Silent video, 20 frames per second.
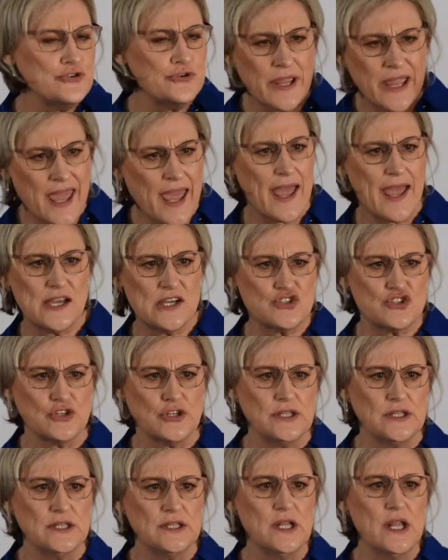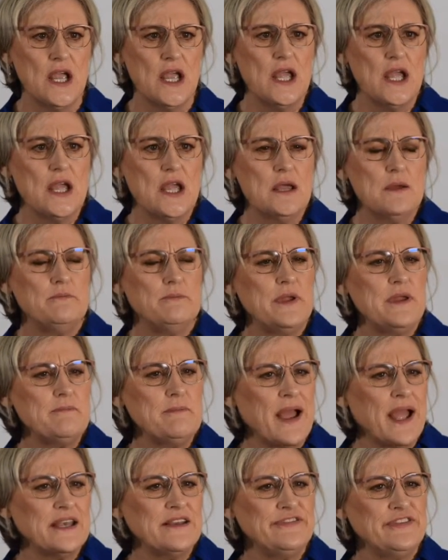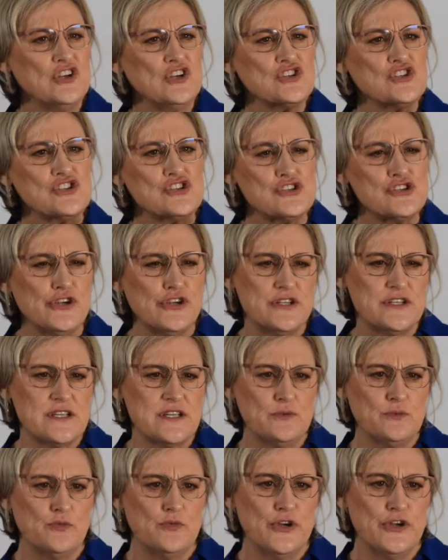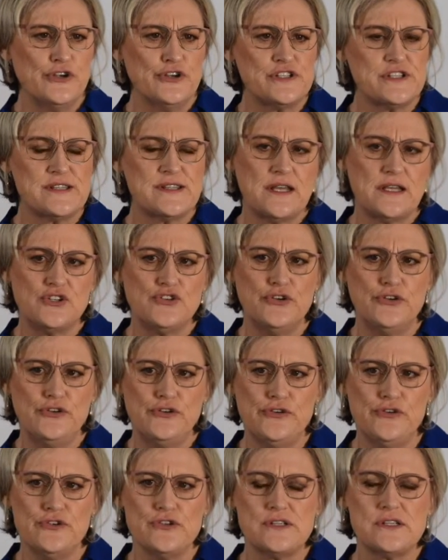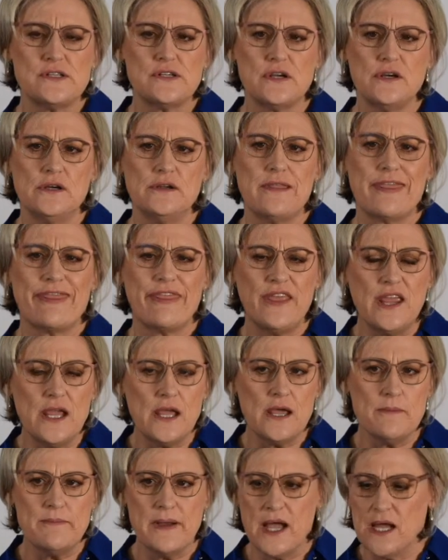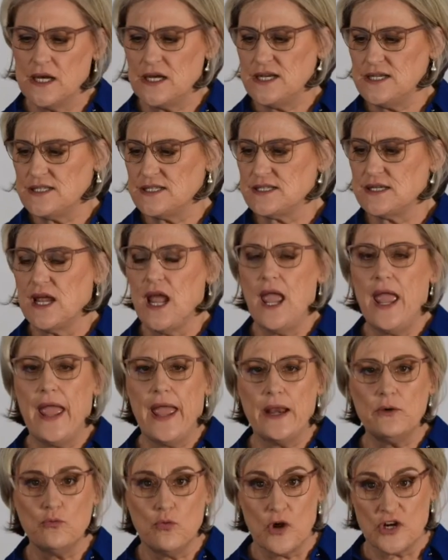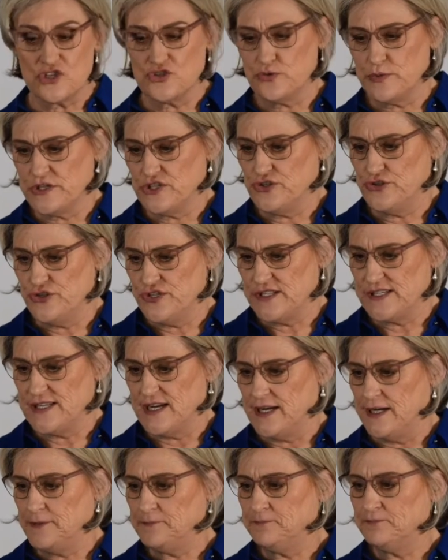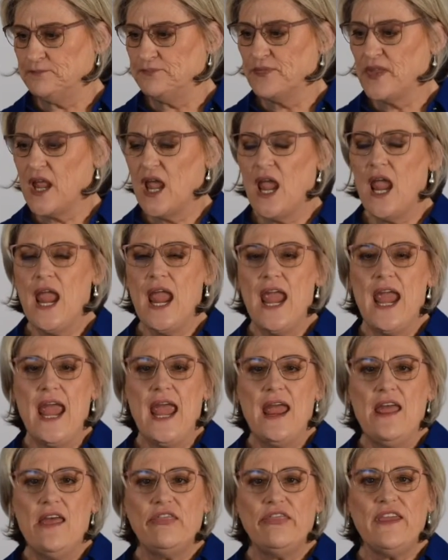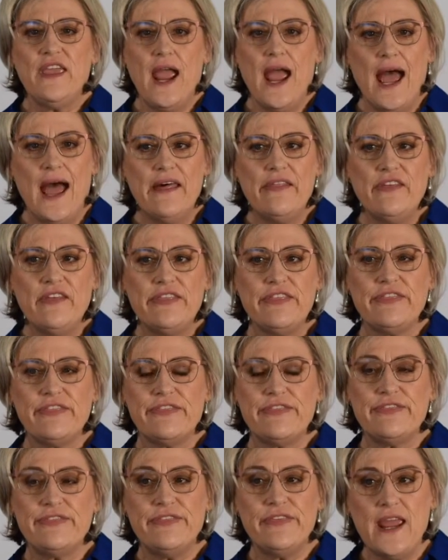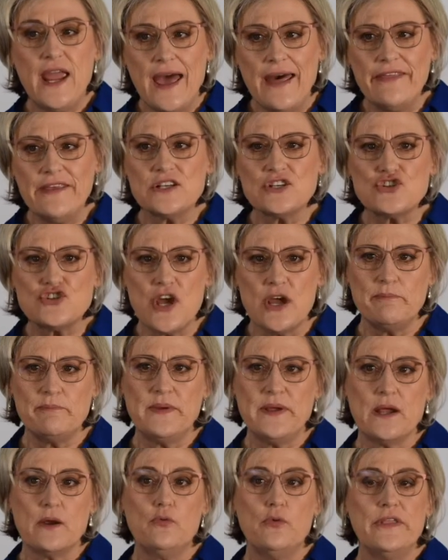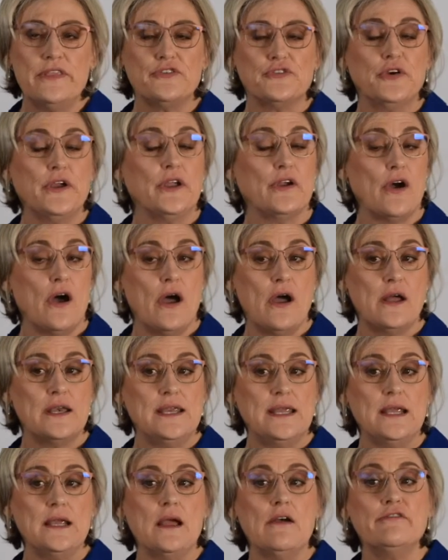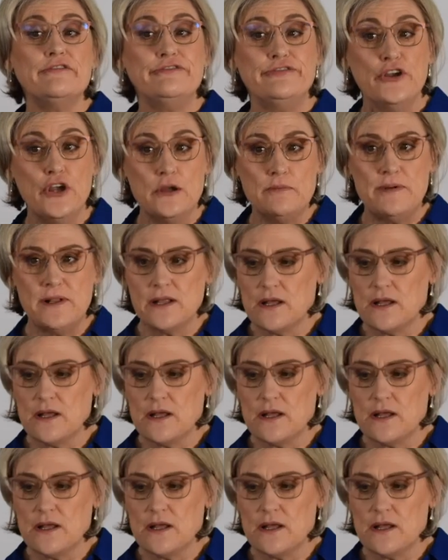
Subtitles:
casual, be mindful of certain words that you use. So think about it and watch what you say. The other topic with regarding verbal